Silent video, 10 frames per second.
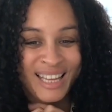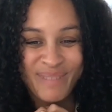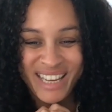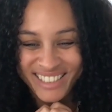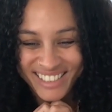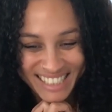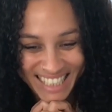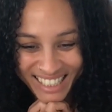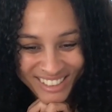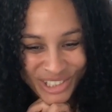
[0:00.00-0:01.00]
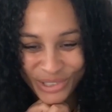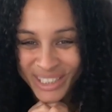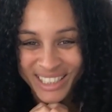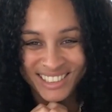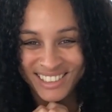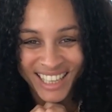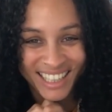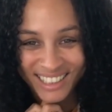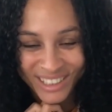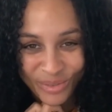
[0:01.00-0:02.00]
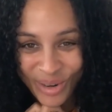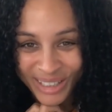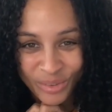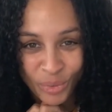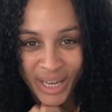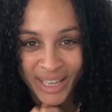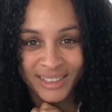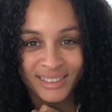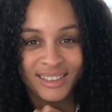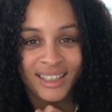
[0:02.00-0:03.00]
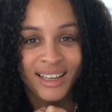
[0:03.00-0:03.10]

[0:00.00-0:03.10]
may it challenge you in exactly the right ways,